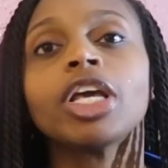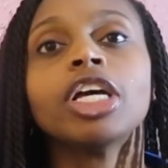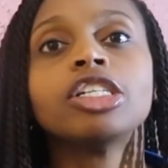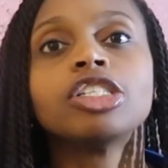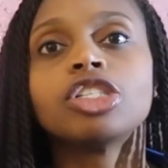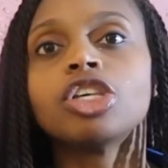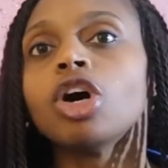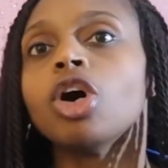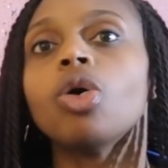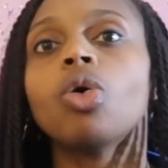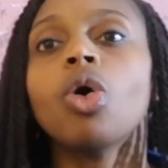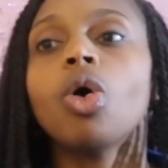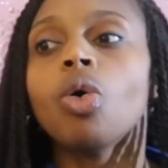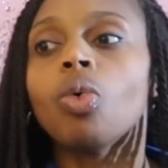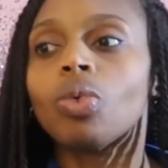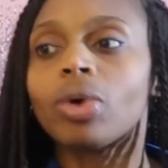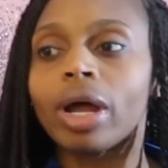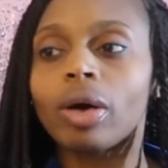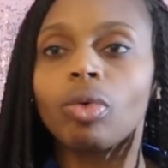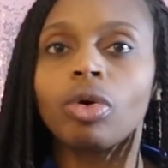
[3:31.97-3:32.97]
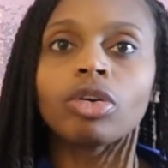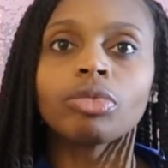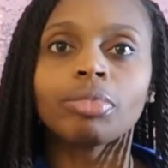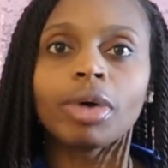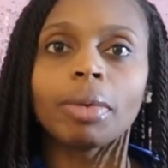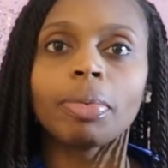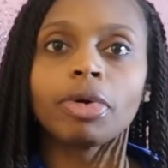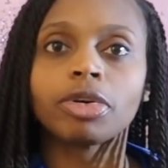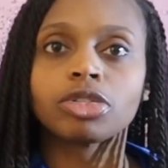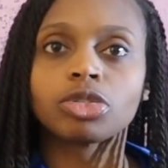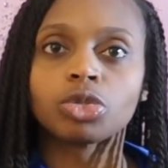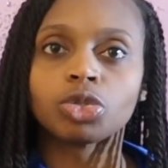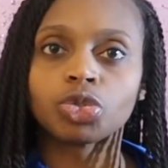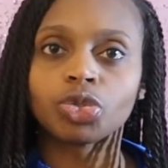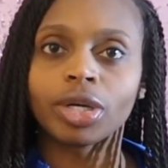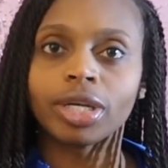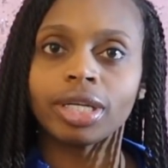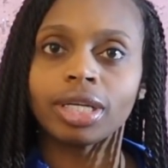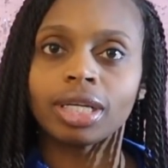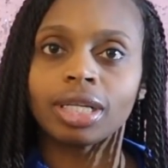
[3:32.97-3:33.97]
So when I work with my personal
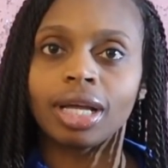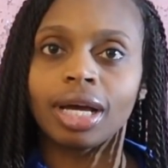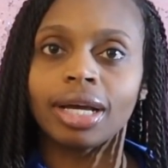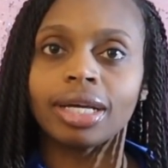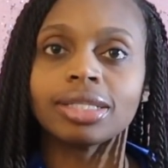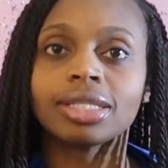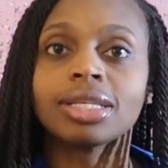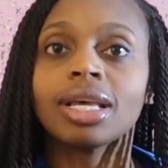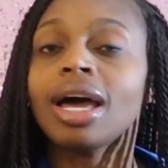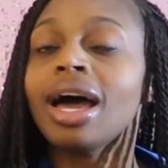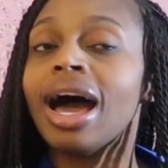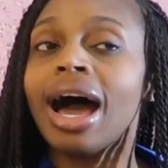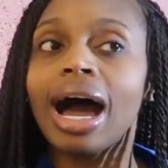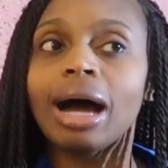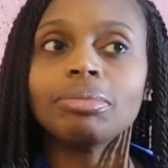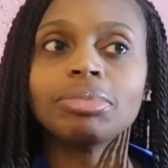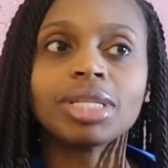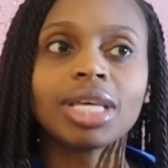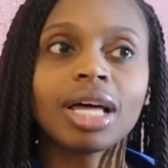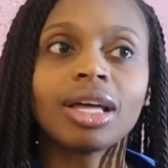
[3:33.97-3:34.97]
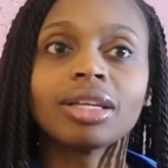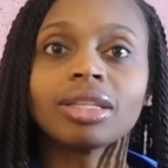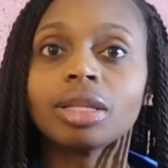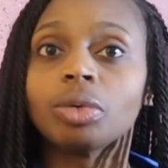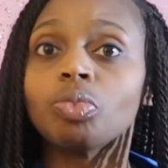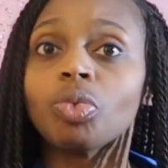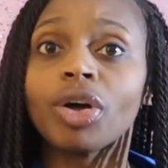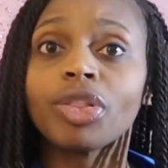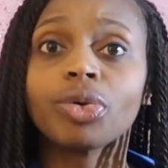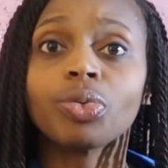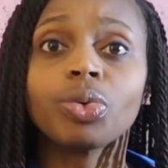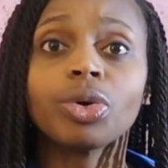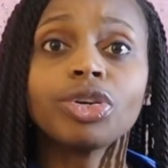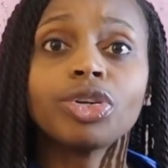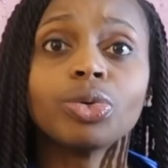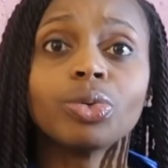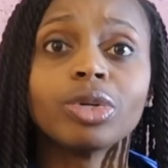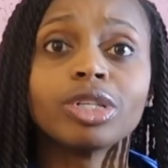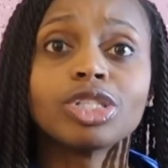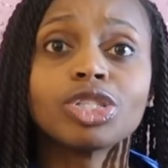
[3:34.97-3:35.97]
training clients, I'm telling them whether we're
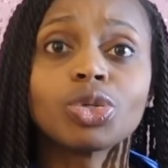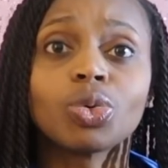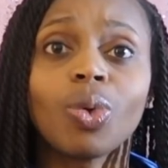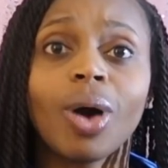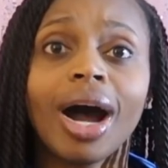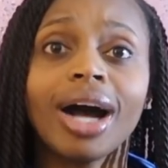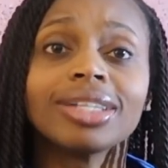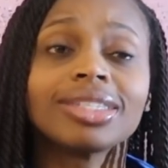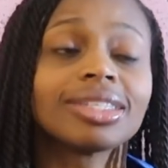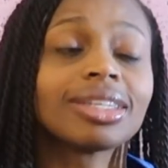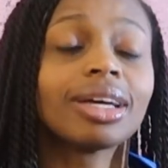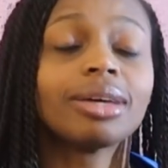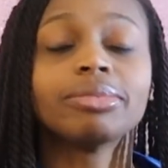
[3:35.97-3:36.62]
doing squats.